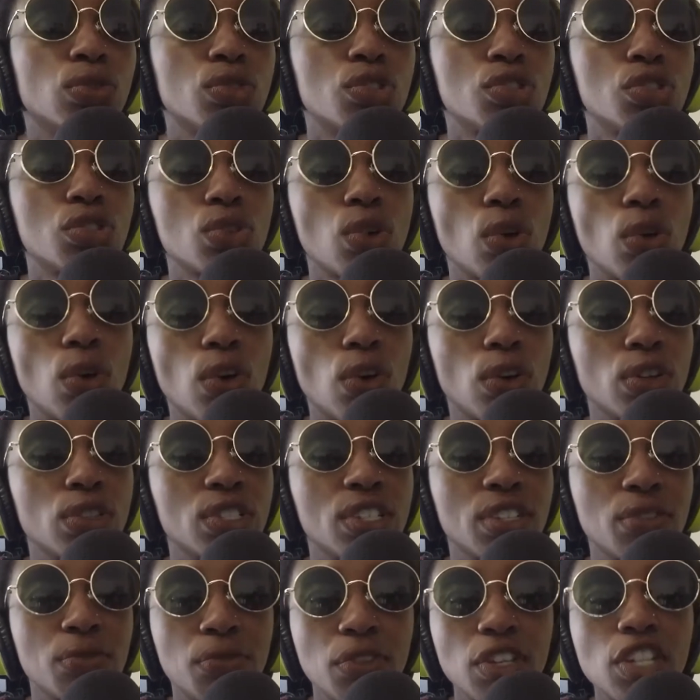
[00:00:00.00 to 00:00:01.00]
sow
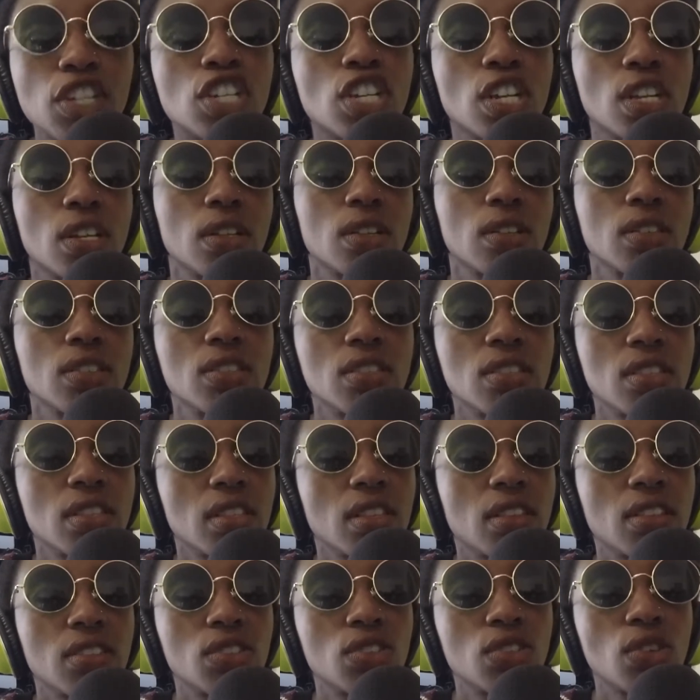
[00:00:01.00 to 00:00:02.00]
divisions.
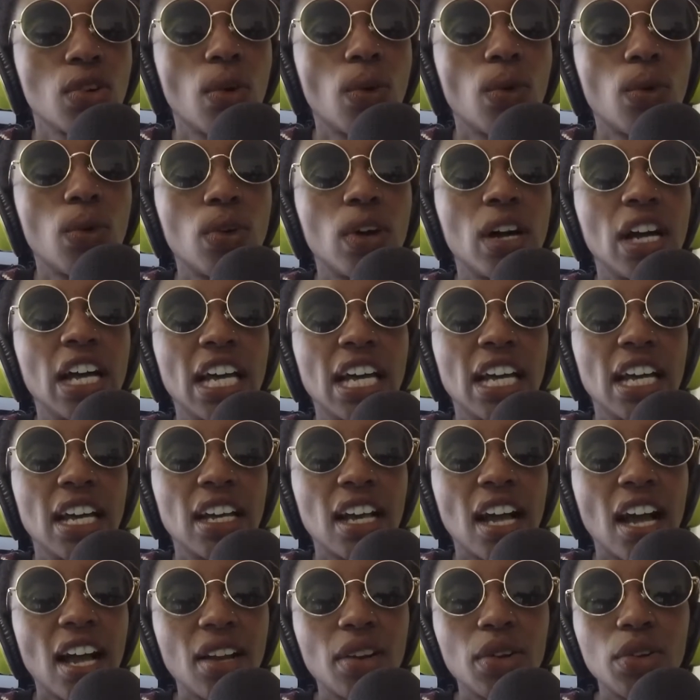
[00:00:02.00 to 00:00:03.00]
So
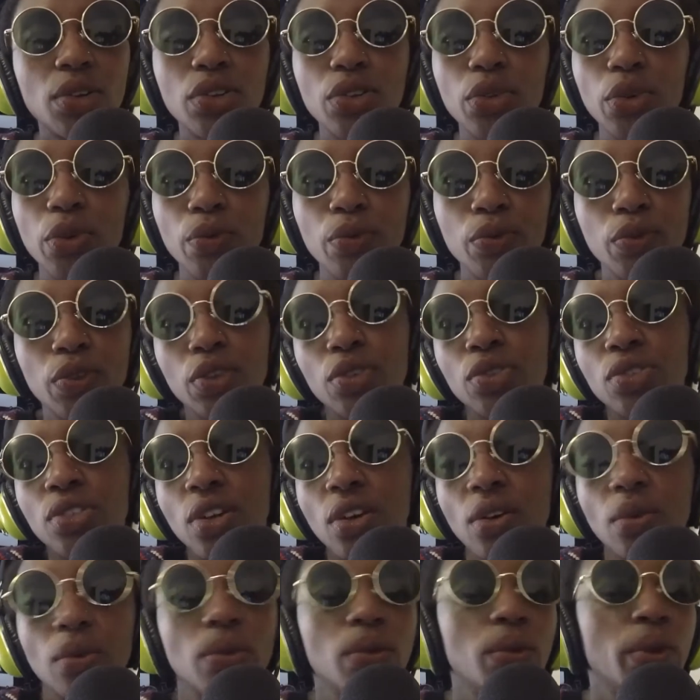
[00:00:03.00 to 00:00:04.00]
I don't know if there's
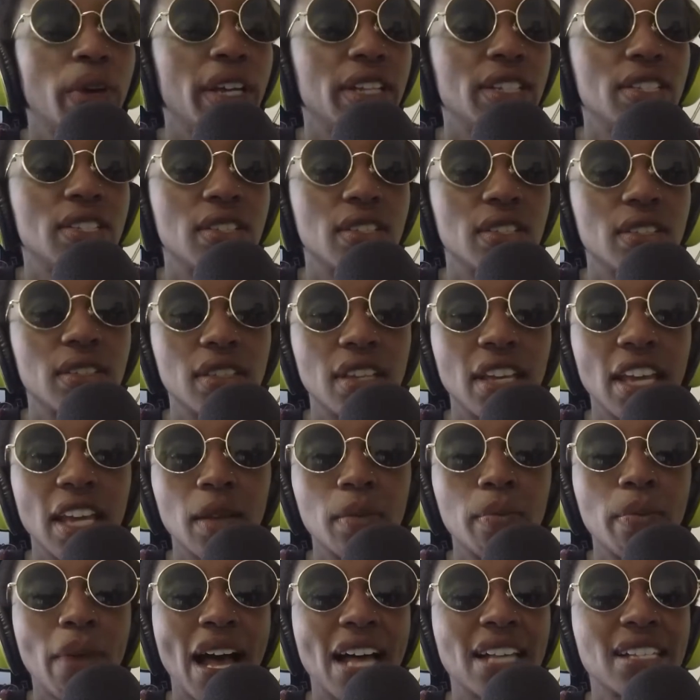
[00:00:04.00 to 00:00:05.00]
a way to
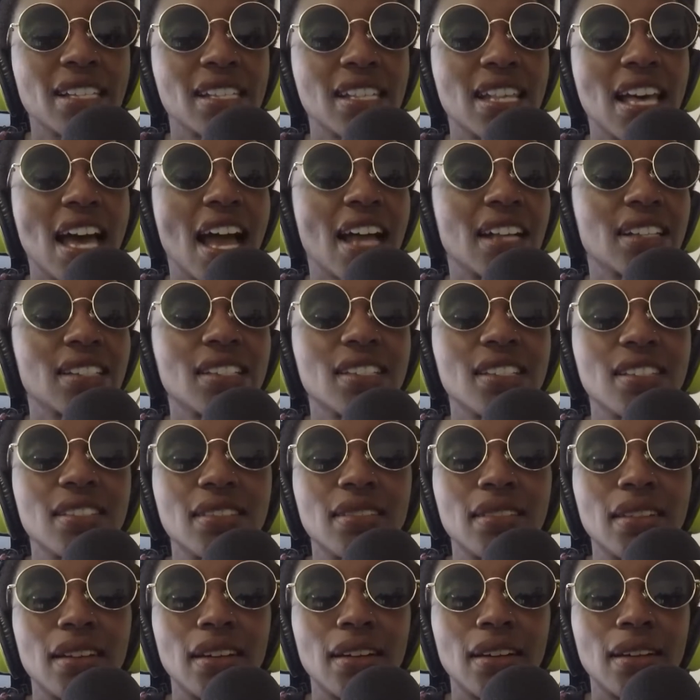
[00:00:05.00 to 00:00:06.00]
get past that.
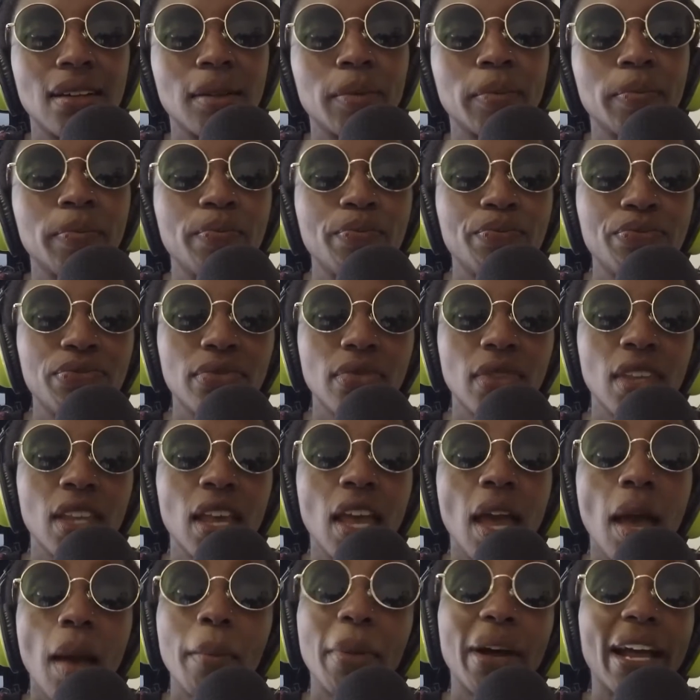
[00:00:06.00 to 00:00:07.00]

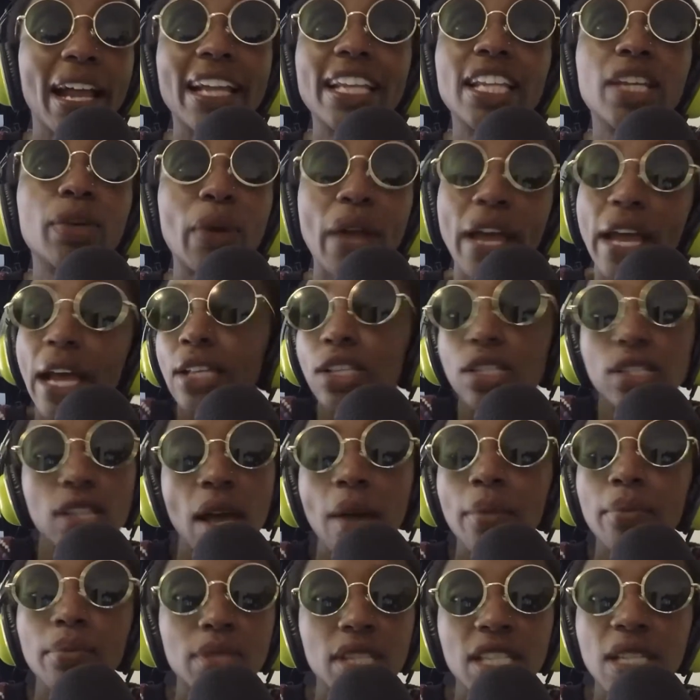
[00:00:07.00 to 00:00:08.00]
But anyway,
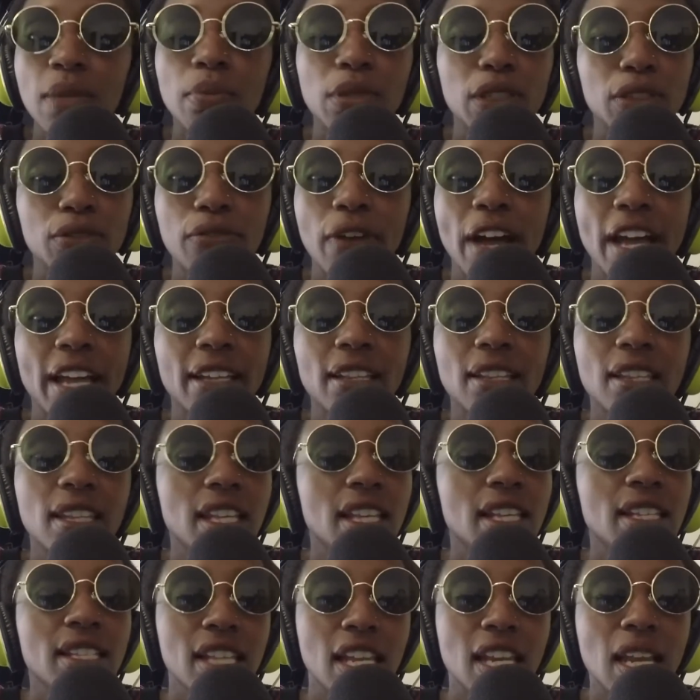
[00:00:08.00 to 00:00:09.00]
I'm simplifying
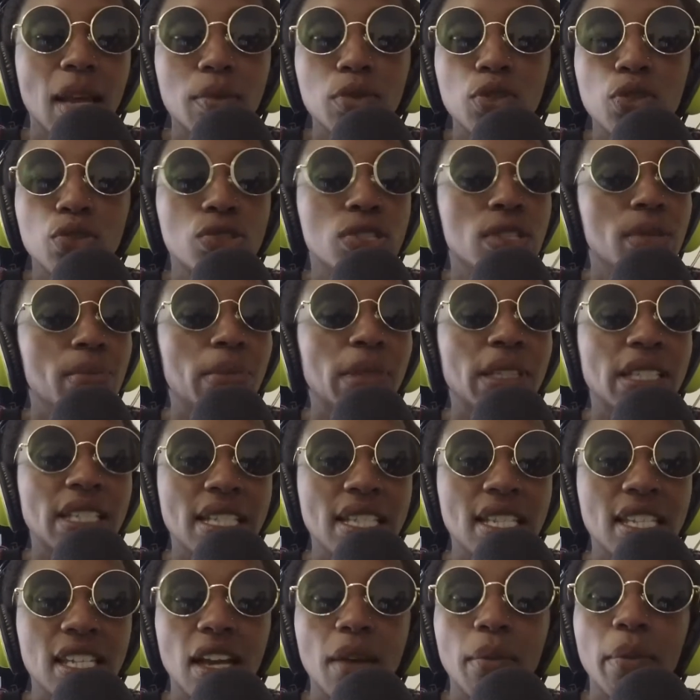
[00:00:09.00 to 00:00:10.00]
things and I'm too
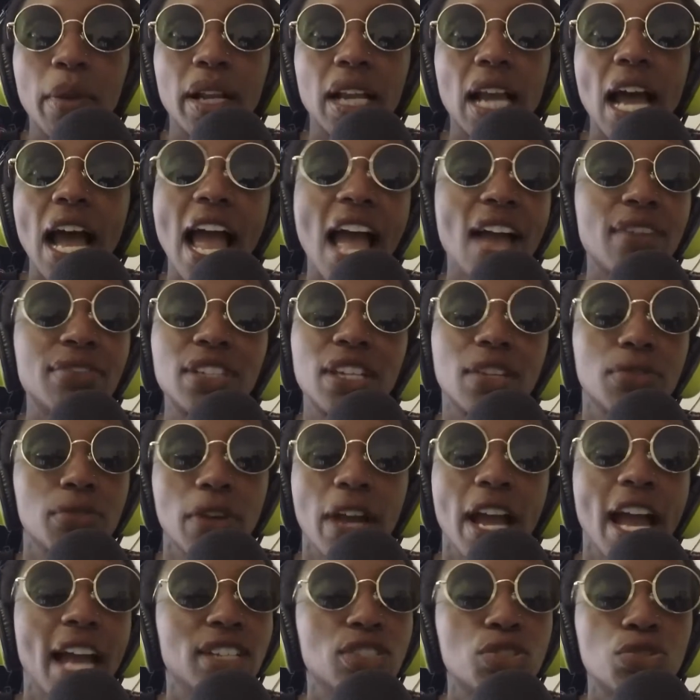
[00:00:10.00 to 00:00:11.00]
simplistic, but I have
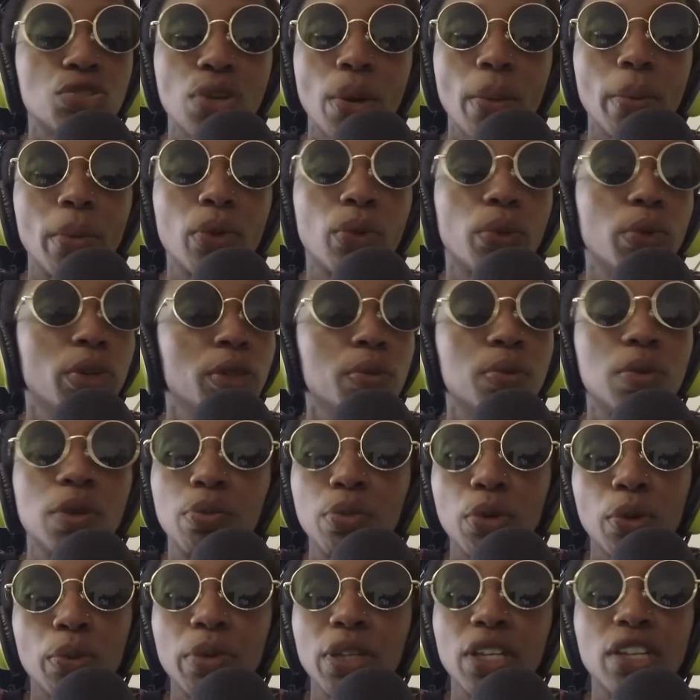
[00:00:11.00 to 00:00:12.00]
never had trouble with
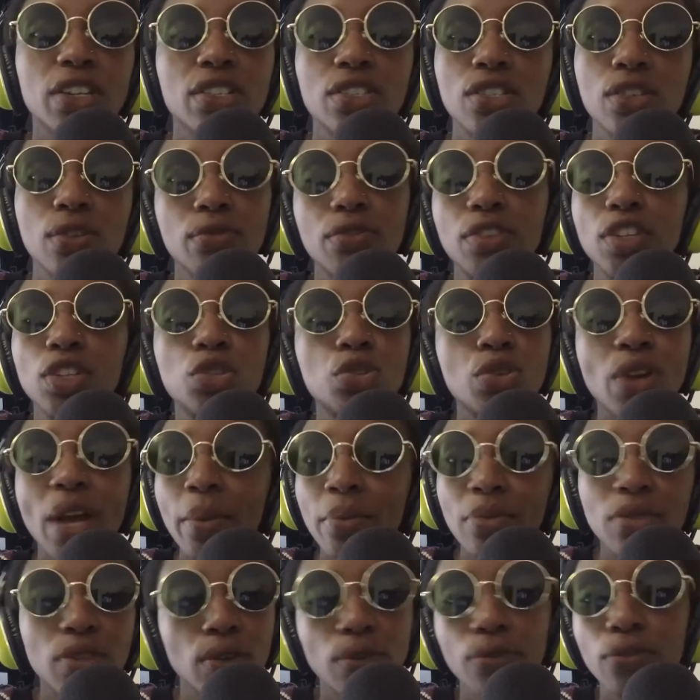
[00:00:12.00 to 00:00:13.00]
people because of the
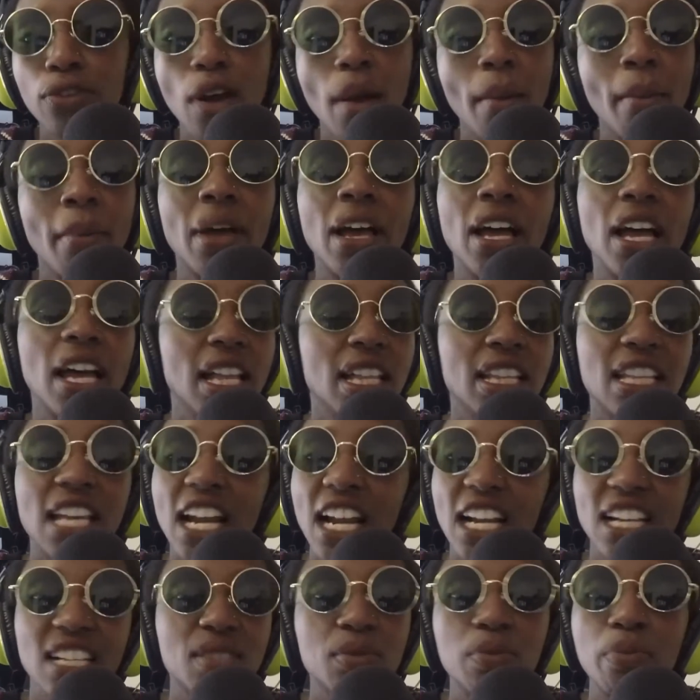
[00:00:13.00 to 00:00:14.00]
tribe they're from.
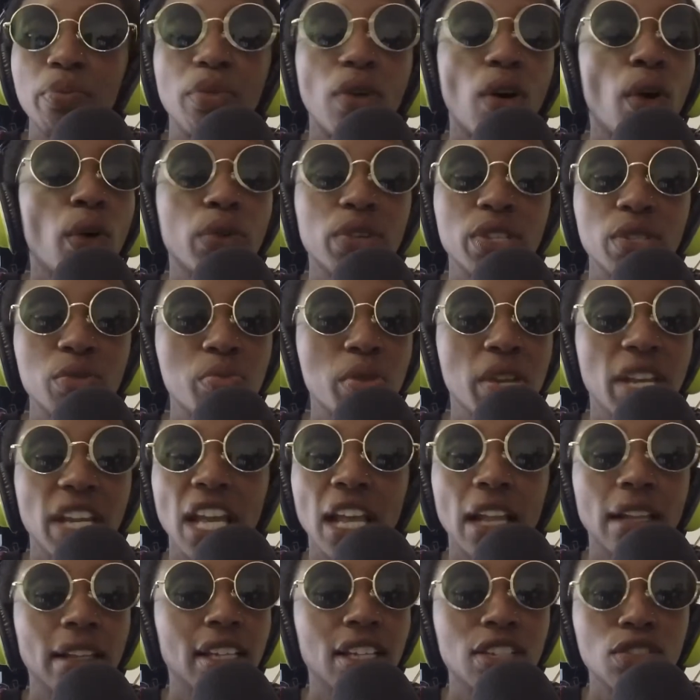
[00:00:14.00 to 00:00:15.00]
That has always been
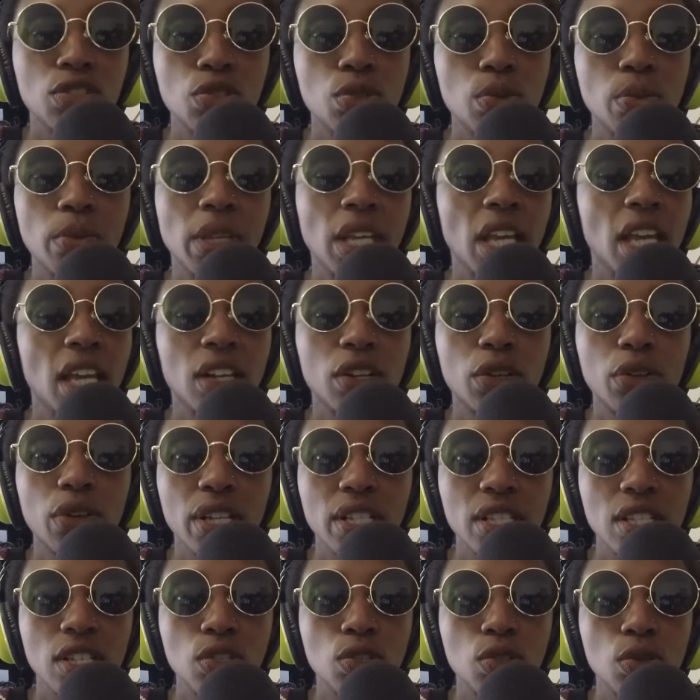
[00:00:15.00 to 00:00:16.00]
alien to me and
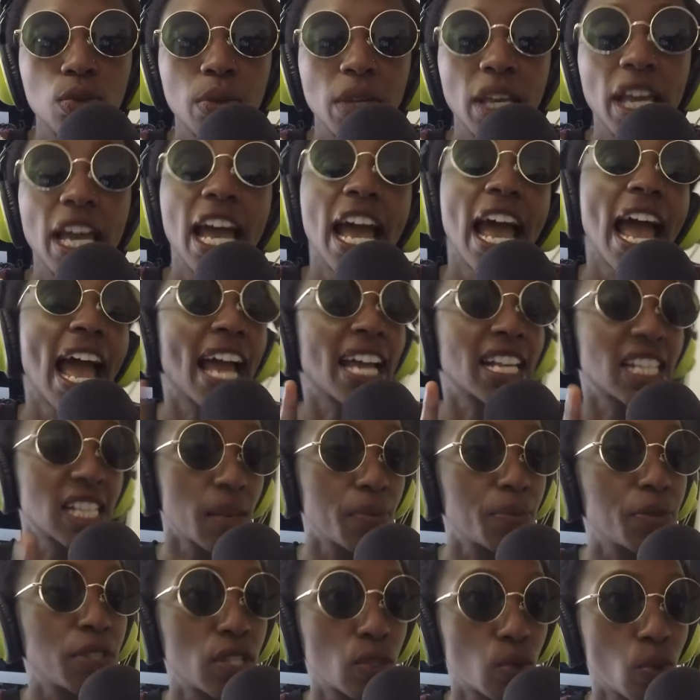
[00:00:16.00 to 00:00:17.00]
crazy to me,
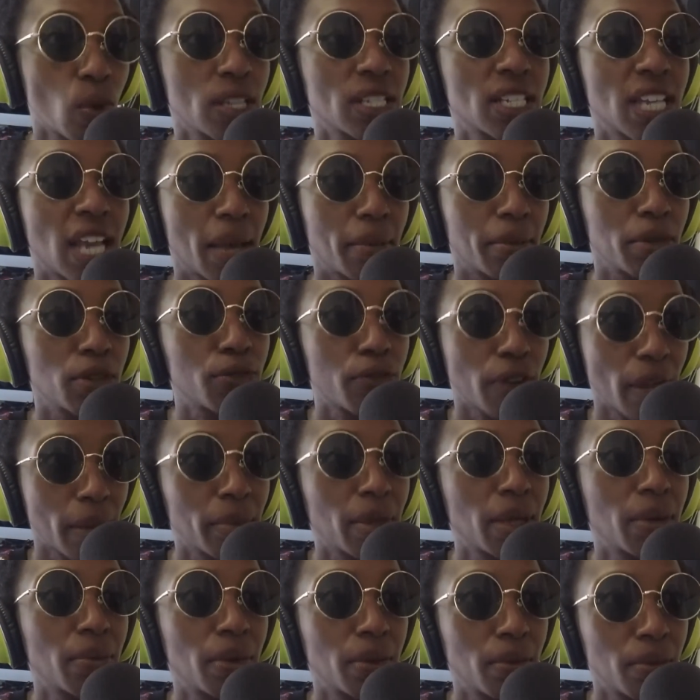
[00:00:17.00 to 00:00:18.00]
except this one time, if I
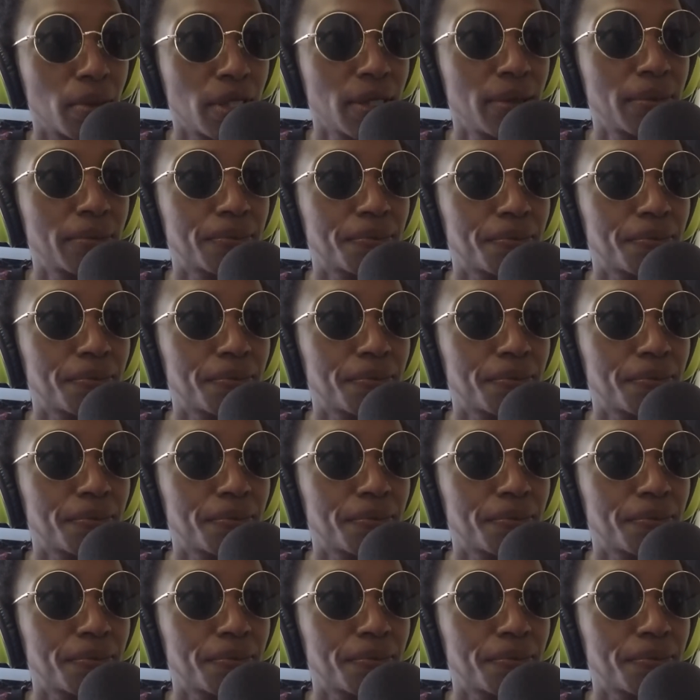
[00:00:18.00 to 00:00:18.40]
may, baby.